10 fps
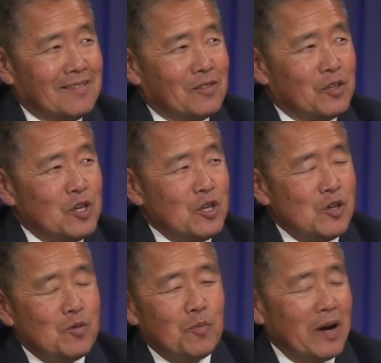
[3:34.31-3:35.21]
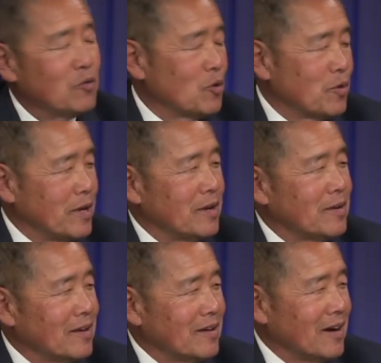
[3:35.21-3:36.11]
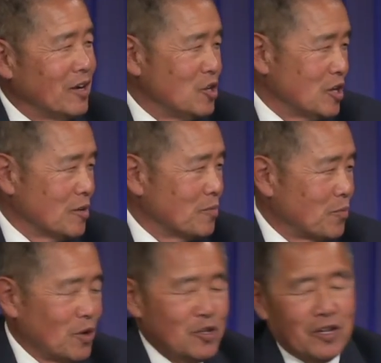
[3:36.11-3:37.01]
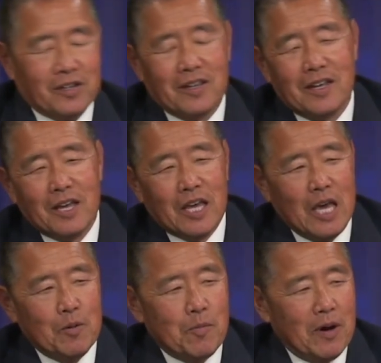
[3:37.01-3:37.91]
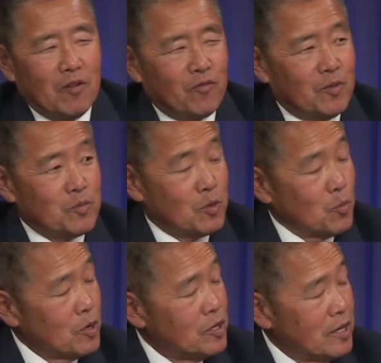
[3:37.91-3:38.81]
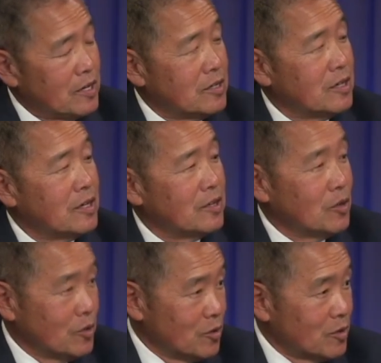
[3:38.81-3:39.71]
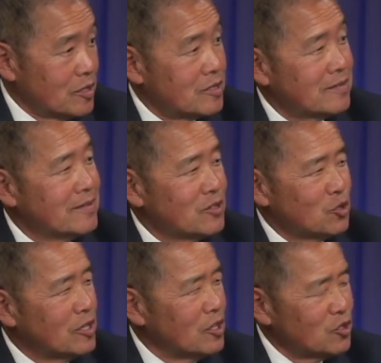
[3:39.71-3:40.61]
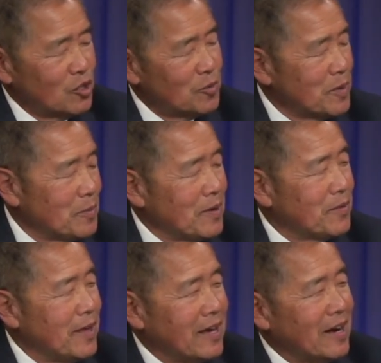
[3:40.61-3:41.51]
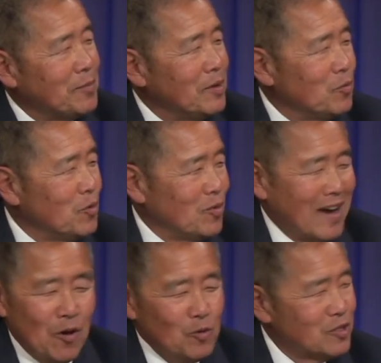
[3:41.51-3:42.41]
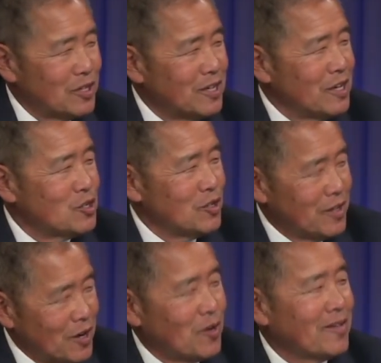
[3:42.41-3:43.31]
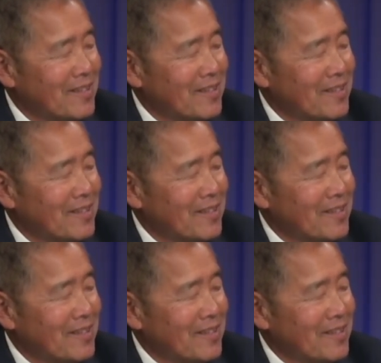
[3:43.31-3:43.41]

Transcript: the microcredit idea project came about from some work you had done in Honduras. So tell us a little bit about that. I mean, how was the connection there